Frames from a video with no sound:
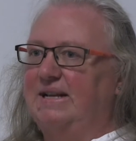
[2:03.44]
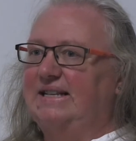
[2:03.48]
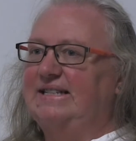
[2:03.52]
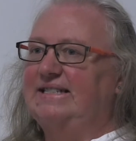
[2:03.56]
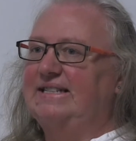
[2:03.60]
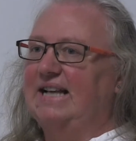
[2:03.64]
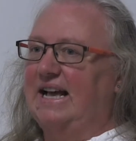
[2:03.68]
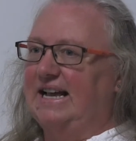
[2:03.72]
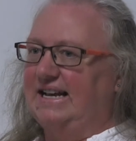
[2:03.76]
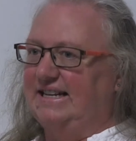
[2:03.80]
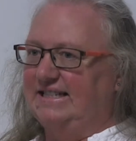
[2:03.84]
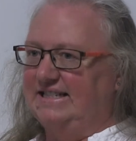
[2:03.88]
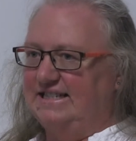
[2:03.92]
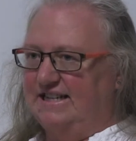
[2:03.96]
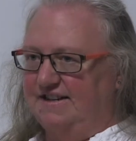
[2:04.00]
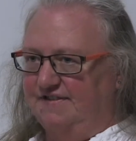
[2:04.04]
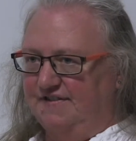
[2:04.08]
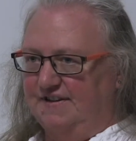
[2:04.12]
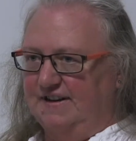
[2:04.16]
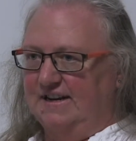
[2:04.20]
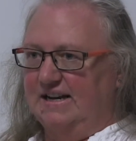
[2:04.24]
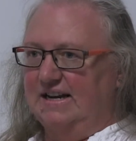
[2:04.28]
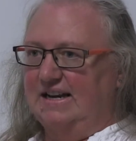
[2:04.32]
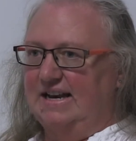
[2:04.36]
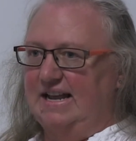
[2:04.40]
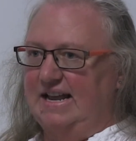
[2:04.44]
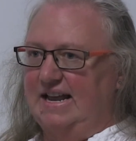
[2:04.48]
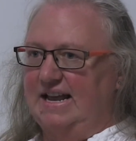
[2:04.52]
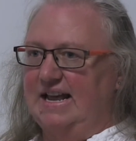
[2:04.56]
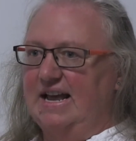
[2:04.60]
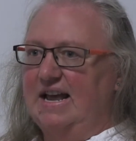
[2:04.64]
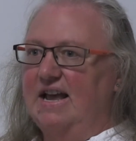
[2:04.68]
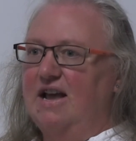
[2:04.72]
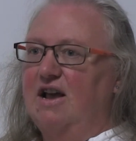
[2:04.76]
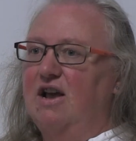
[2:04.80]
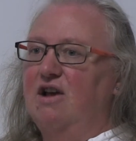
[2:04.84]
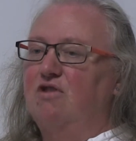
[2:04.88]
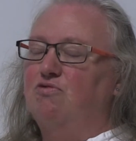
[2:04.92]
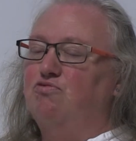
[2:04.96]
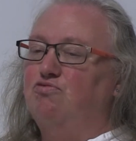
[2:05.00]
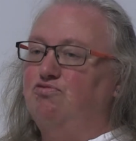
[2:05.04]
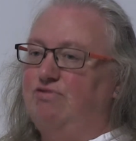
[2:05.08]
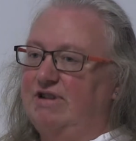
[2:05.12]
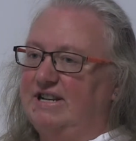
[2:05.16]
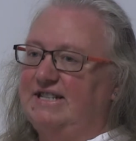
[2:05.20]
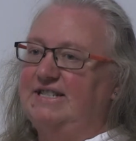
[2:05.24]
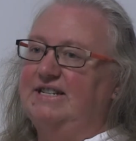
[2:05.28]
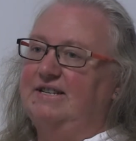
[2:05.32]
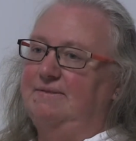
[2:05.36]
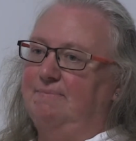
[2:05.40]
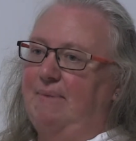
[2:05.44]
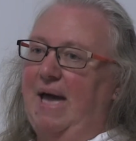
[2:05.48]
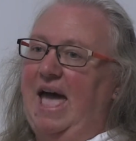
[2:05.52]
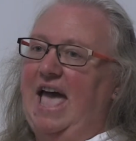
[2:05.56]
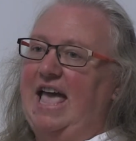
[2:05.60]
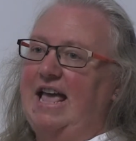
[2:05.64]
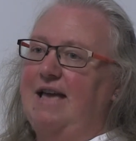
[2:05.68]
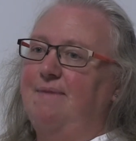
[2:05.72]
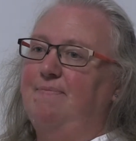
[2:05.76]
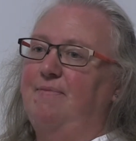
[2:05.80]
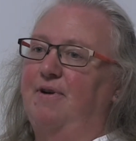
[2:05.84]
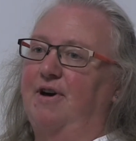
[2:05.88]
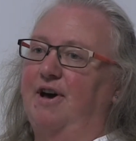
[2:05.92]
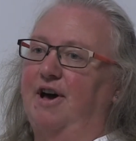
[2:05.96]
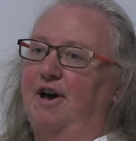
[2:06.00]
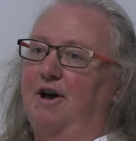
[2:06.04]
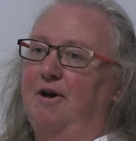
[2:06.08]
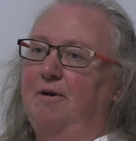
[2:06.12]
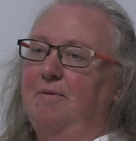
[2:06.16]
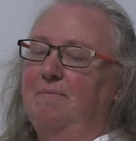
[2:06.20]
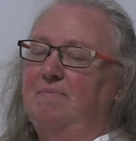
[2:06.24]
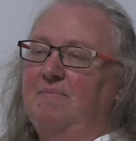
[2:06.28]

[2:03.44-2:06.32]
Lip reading: scientifically written paper